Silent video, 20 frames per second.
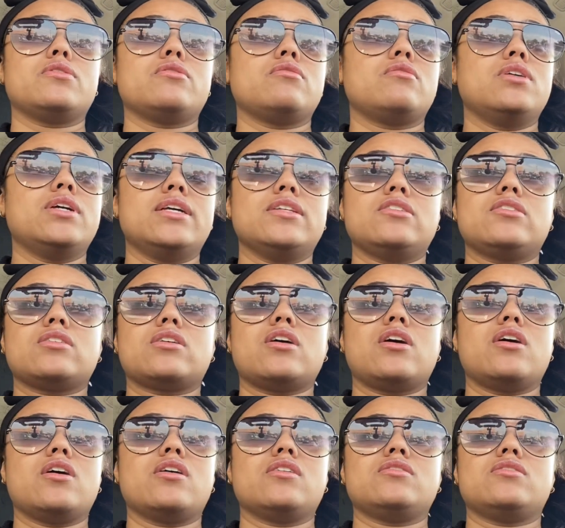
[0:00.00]
3
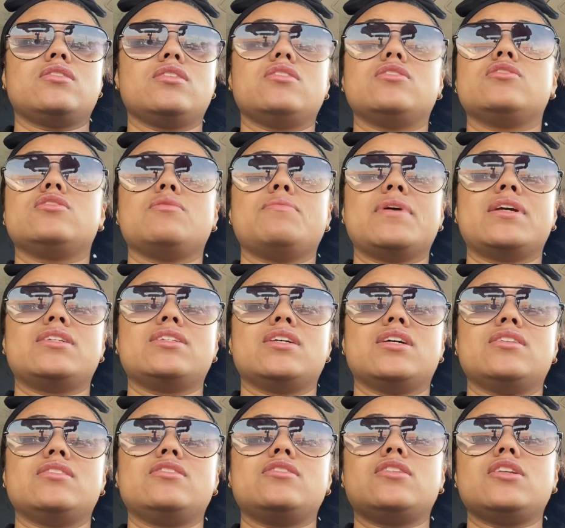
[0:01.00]
Instacarts. They just didn't make sense.